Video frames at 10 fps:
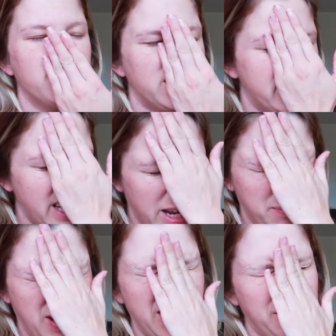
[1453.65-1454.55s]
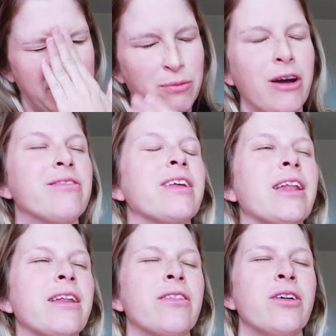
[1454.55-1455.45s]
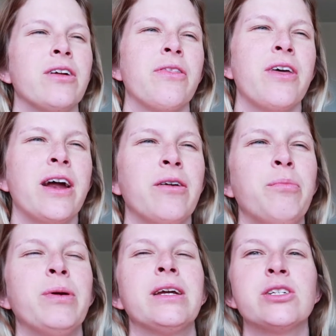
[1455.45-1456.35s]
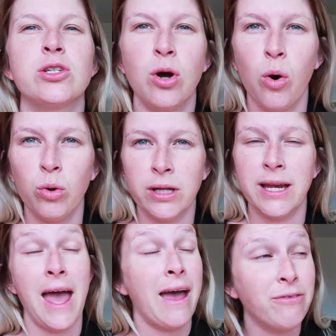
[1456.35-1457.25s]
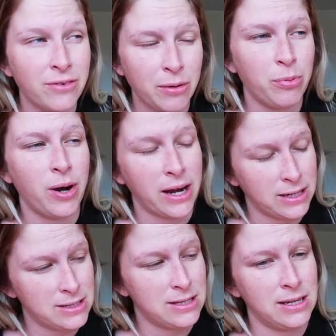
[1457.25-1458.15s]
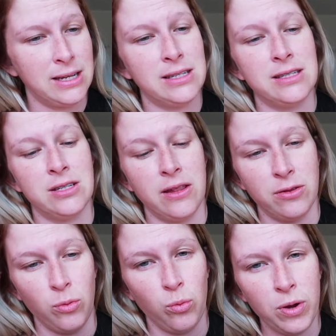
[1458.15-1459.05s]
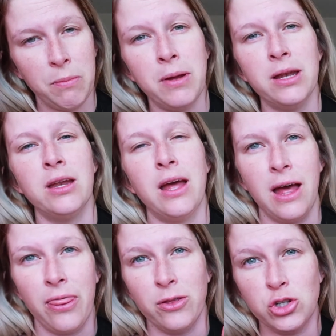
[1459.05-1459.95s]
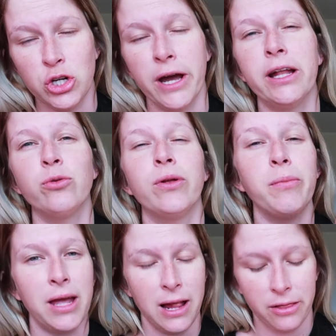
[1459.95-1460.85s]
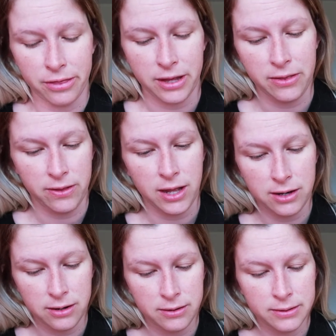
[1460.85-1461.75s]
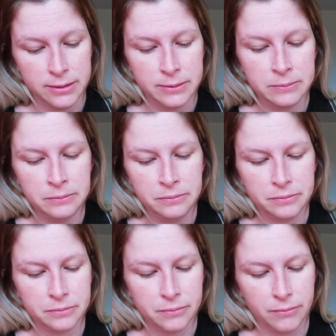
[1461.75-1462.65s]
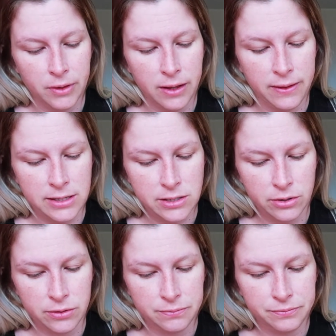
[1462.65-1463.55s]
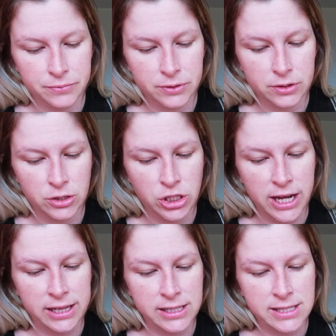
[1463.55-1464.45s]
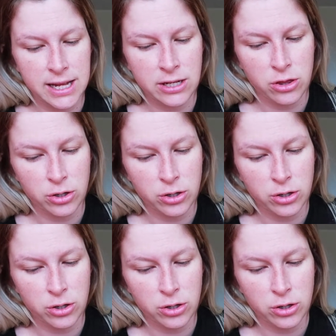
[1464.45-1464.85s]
It's like my midwife said, their biggest goal in every pregnancy is that the women and the child will be healthy in the end. And that's good. Checklist at